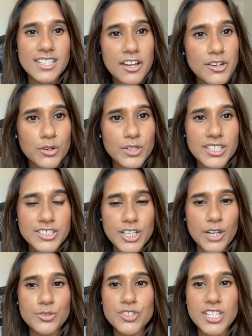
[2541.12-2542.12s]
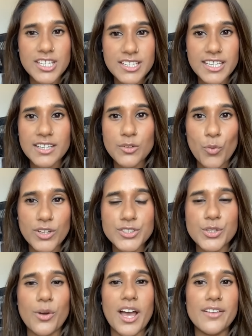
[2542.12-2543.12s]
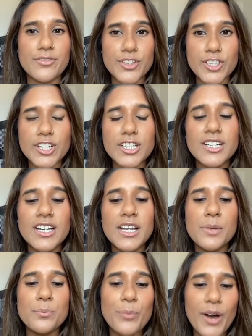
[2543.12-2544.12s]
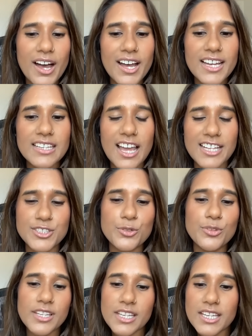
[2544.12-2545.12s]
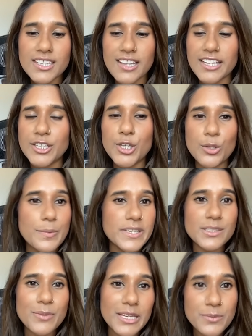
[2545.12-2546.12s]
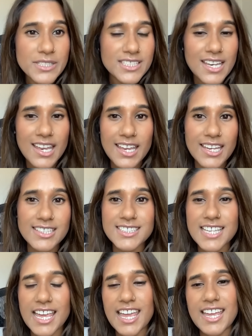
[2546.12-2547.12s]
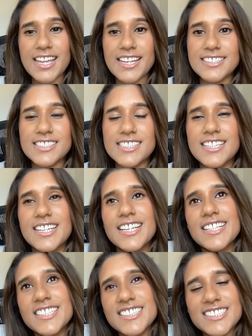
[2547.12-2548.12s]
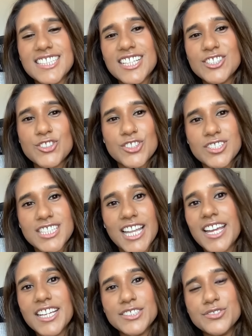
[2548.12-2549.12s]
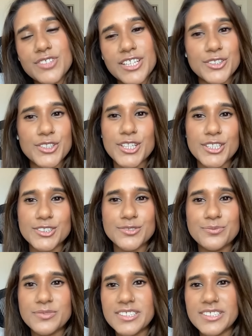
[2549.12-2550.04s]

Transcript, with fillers: I don't condone cheating whatsoever. But I do think like humans make mistakes and it's just life. I don't know.